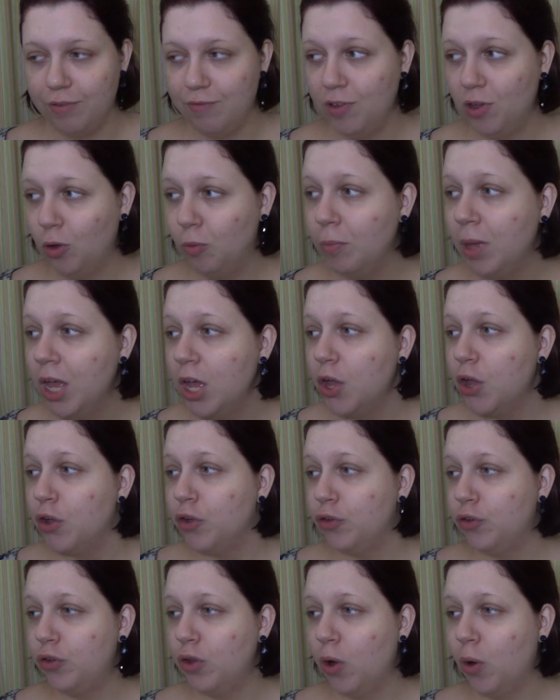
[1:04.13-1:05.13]
I film,
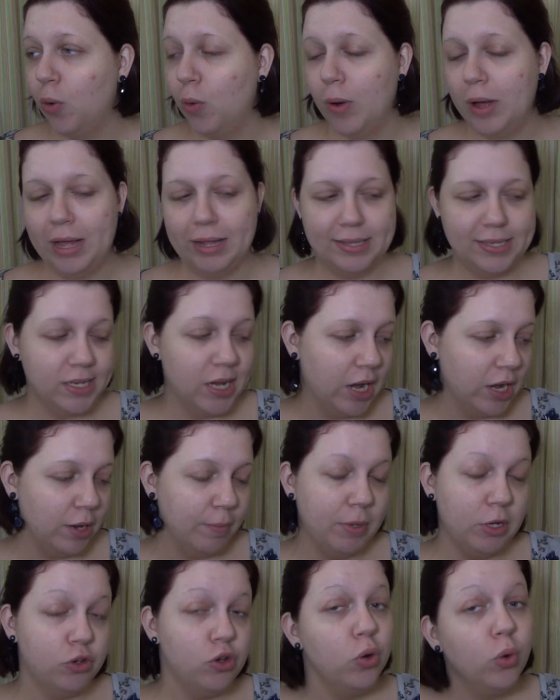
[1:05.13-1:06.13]
so it's not
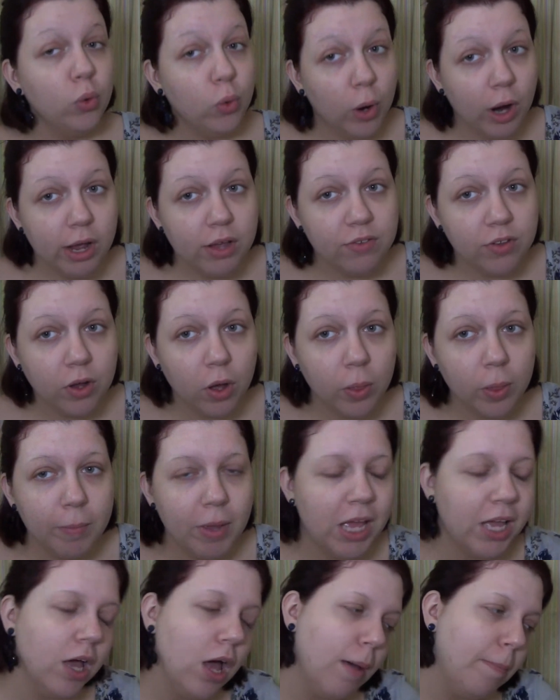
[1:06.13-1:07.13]
going to be too crazy on the
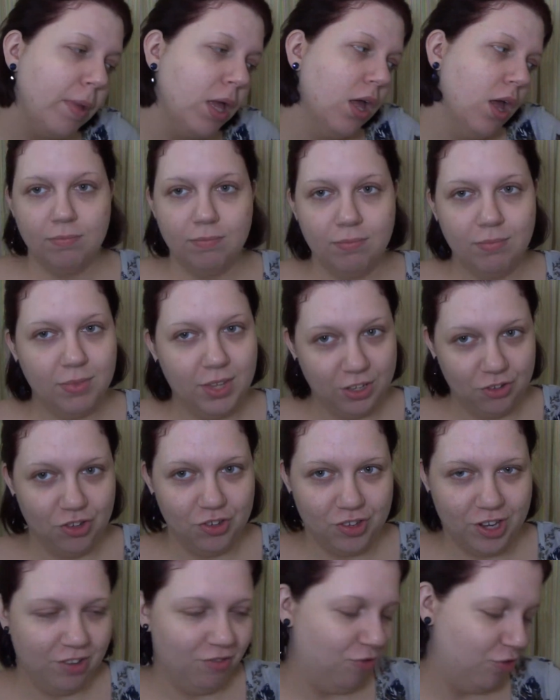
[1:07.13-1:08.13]
makeup. Let's
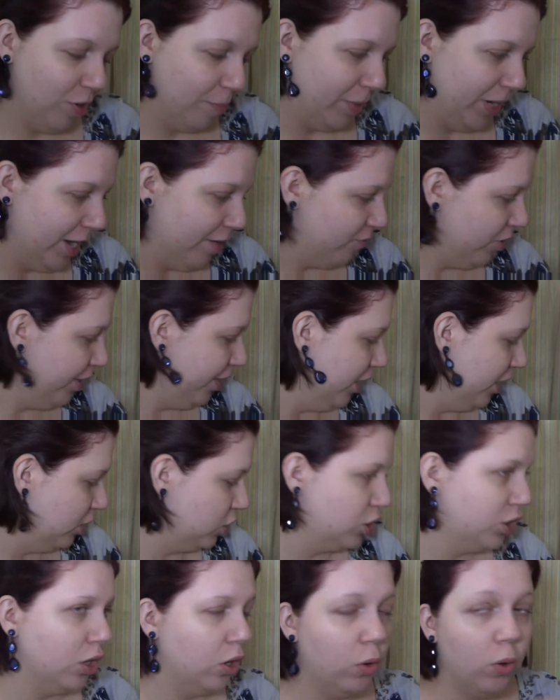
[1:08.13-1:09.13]
just jump in everything.
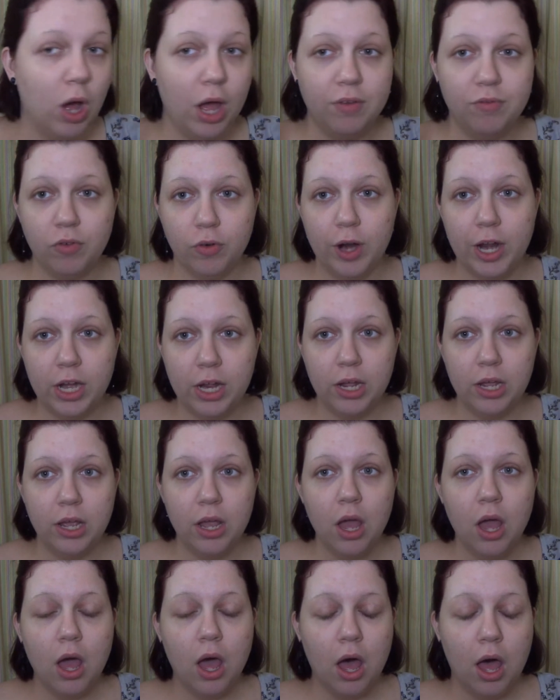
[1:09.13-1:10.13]
So I've already
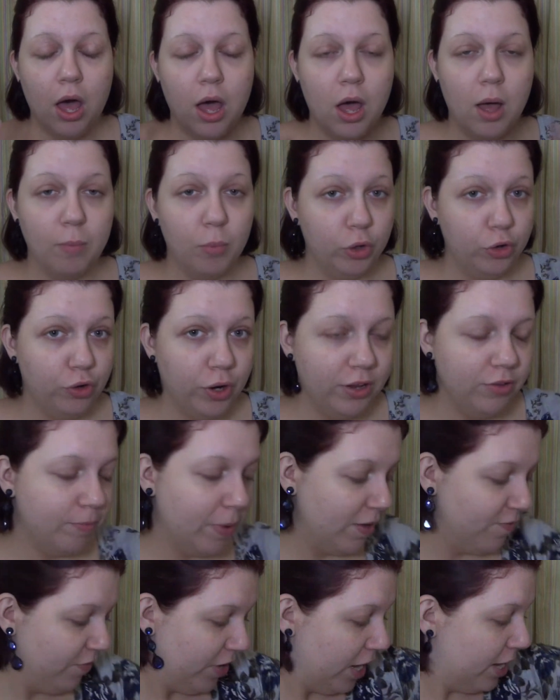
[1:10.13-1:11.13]
moisturized
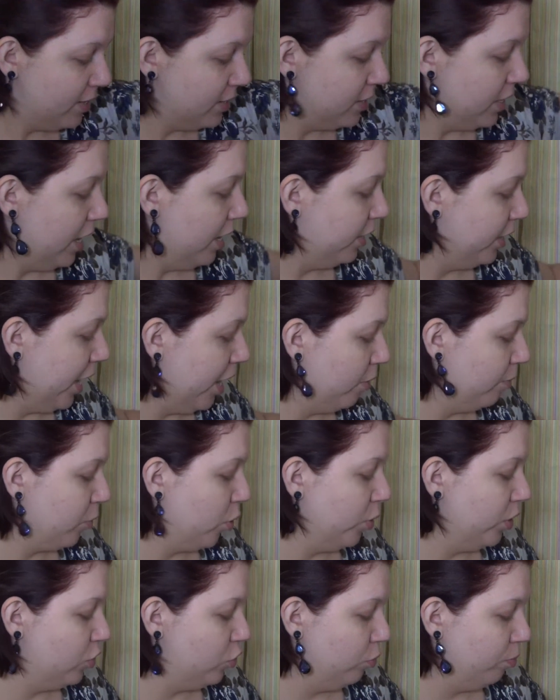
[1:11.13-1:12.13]
my face, and now I'm
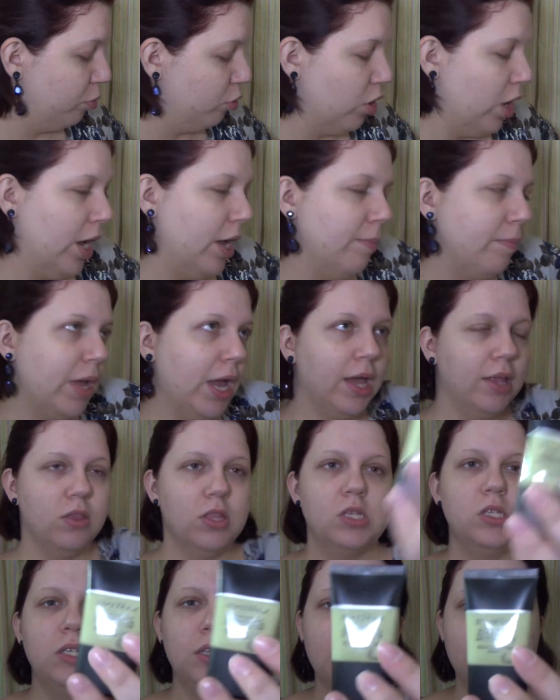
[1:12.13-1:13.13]
going to prime,
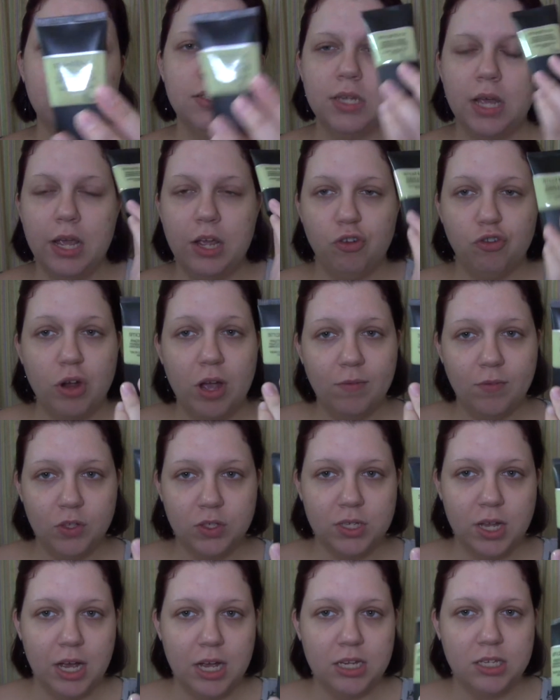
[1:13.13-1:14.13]
and this is a travel
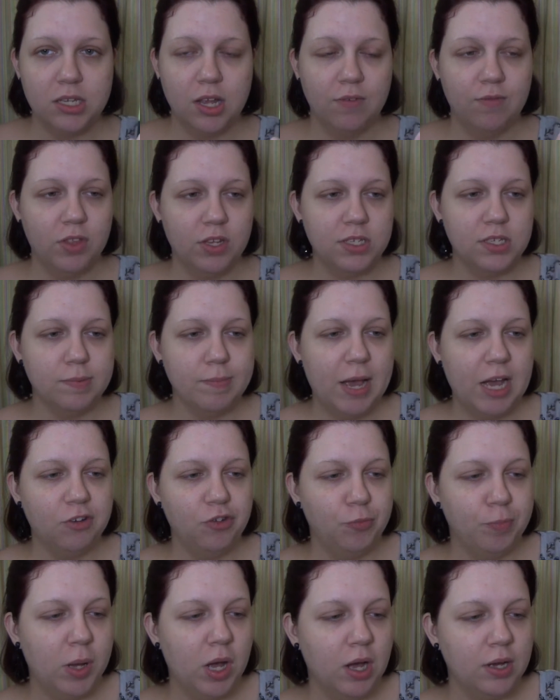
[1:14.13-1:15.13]
size of the
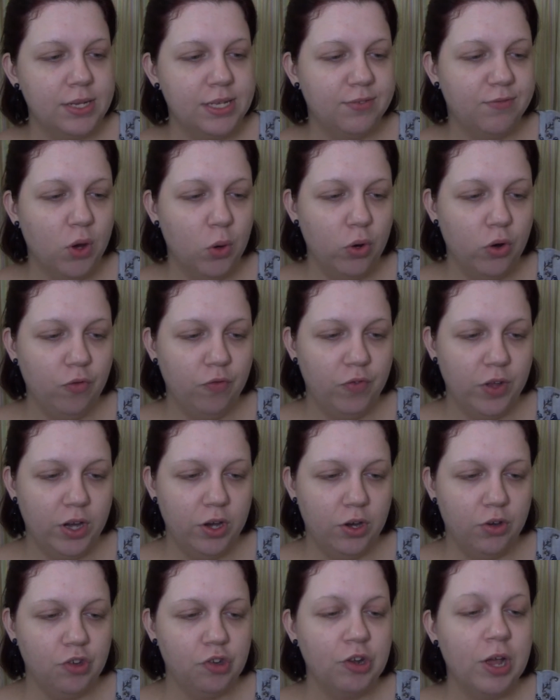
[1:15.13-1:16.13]
Smashbox Photo
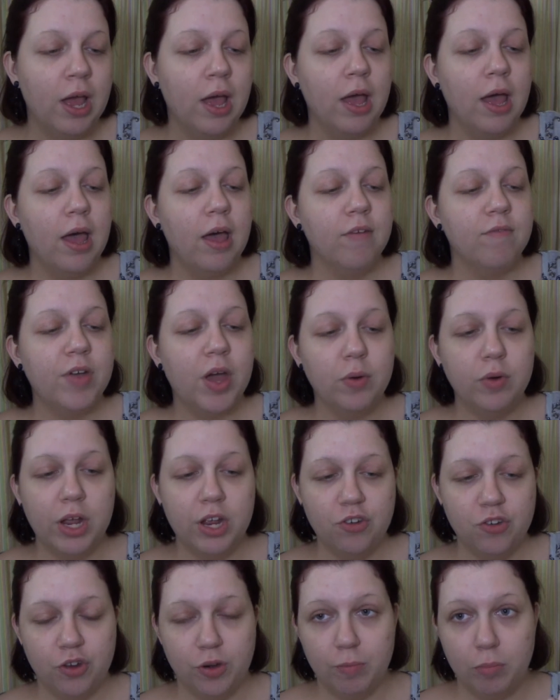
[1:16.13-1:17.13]
Finish
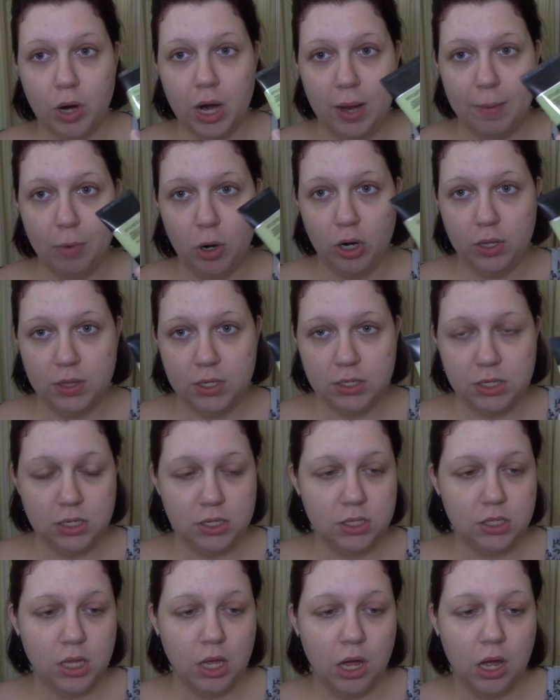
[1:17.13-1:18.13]
Foundation Primer, and this
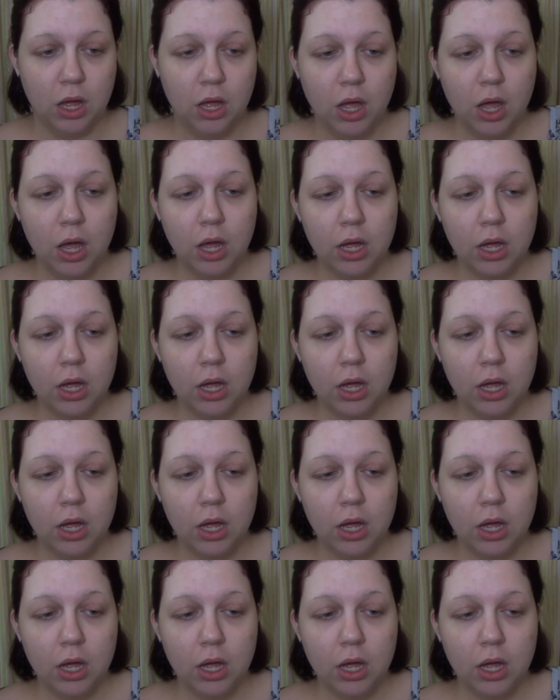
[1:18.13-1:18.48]
is the